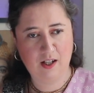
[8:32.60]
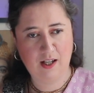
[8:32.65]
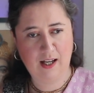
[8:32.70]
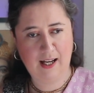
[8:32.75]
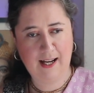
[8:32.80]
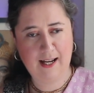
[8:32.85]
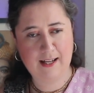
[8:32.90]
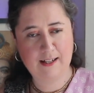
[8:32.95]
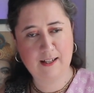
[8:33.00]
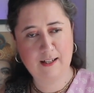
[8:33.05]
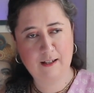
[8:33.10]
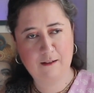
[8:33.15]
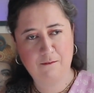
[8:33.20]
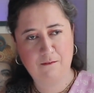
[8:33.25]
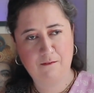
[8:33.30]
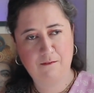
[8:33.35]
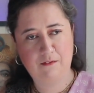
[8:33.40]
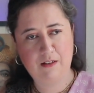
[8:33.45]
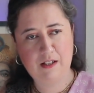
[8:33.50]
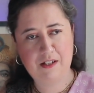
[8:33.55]
and
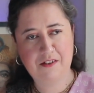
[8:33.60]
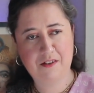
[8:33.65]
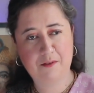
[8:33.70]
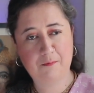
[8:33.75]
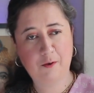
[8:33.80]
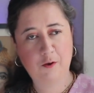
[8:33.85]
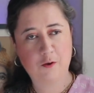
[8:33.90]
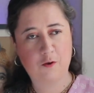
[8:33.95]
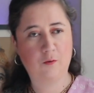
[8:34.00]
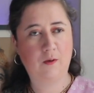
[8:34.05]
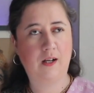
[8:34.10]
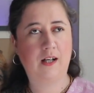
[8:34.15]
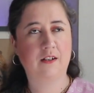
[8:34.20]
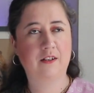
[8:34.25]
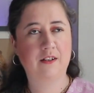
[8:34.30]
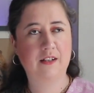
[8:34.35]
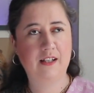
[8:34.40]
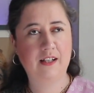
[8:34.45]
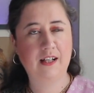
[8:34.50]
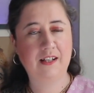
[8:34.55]
if the
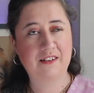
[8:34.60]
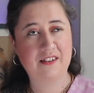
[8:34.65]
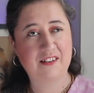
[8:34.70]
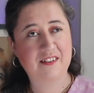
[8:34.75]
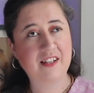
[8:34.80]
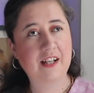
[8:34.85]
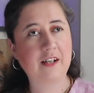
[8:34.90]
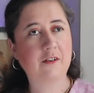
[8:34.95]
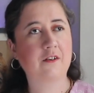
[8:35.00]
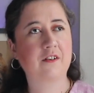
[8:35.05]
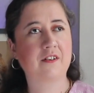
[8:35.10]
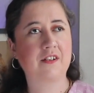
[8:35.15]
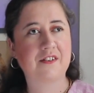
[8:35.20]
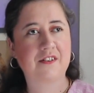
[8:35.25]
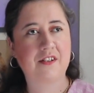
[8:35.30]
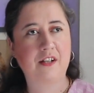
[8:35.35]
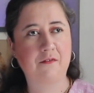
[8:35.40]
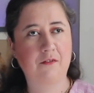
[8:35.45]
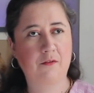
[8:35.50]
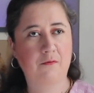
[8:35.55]
spirituality and the
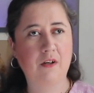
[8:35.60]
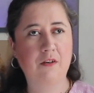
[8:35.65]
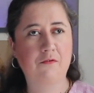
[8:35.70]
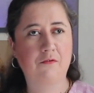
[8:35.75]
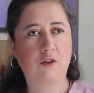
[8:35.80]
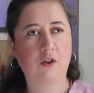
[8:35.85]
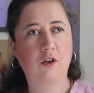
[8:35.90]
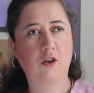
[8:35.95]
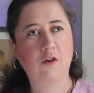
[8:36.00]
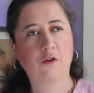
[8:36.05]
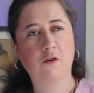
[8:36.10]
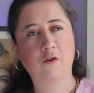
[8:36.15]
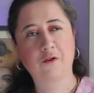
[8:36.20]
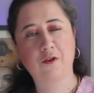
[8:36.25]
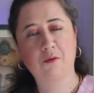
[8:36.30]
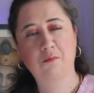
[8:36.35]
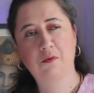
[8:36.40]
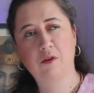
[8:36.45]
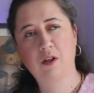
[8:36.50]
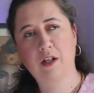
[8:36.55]
sacredness of the river are going
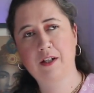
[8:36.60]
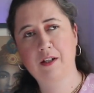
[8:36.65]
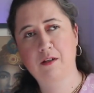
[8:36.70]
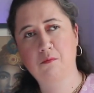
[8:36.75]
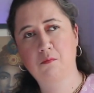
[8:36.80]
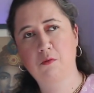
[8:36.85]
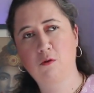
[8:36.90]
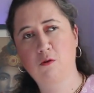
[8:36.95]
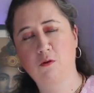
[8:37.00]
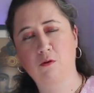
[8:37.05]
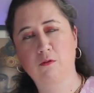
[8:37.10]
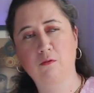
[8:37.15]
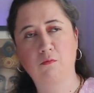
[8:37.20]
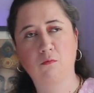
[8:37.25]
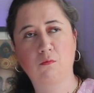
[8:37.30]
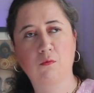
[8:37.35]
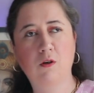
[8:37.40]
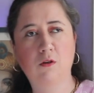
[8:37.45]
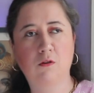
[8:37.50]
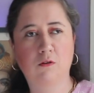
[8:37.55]
to play an
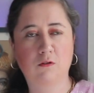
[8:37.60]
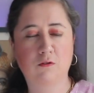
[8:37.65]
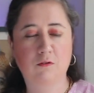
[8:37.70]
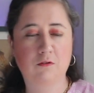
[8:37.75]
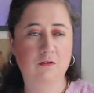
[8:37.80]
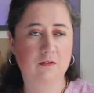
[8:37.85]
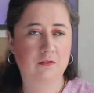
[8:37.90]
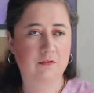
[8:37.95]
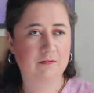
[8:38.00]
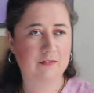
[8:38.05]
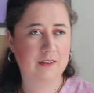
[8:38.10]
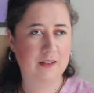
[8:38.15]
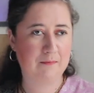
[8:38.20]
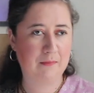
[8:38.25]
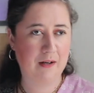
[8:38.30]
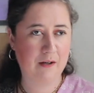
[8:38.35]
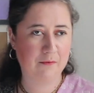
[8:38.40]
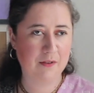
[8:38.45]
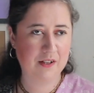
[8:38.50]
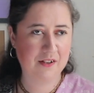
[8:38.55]
important role in
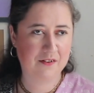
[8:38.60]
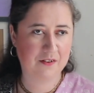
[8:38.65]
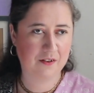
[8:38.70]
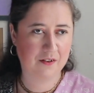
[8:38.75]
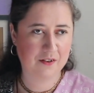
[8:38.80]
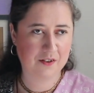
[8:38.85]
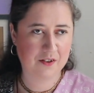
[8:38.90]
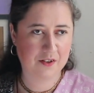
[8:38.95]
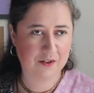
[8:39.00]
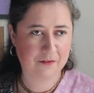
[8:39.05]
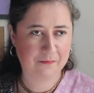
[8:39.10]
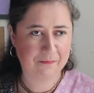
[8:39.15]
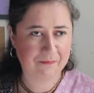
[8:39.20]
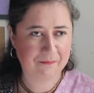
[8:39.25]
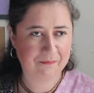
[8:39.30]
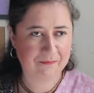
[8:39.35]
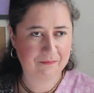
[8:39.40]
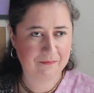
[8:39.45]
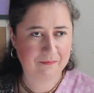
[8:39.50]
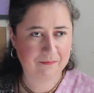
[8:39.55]
my research,
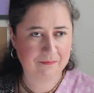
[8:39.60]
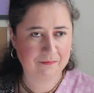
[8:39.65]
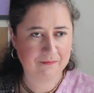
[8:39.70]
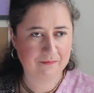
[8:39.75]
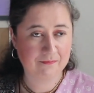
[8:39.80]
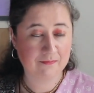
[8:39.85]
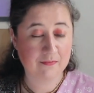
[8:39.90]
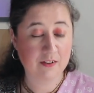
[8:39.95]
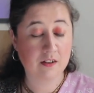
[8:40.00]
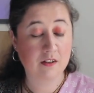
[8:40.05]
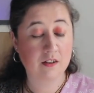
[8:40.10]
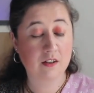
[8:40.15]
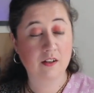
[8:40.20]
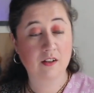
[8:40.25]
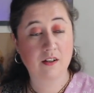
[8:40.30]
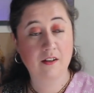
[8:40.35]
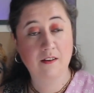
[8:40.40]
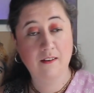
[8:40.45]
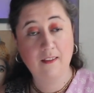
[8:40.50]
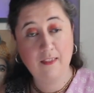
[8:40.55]

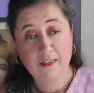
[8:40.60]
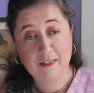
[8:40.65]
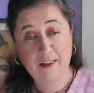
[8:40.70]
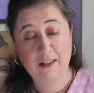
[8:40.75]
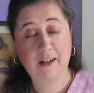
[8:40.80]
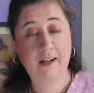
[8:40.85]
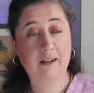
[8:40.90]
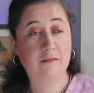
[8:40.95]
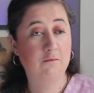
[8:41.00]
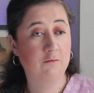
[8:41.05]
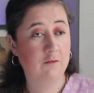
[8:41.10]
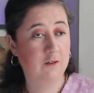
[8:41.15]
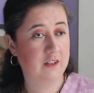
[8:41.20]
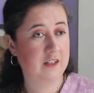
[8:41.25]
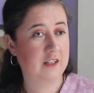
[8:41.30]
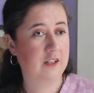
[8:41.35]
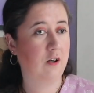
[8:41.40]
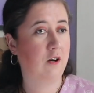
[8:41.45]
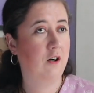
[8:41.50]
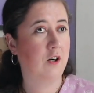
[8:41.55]
then I
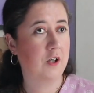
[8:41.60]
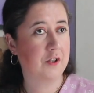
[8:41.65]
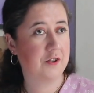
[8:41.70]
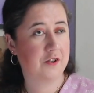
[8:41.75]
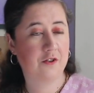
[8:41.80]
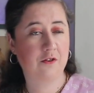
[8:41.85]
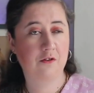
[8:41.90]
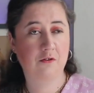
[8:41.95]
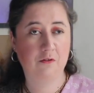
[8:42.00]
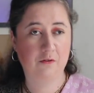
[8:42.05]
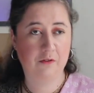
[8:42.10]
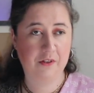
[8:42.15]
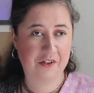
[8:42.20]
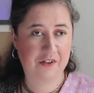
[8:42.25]
really ought to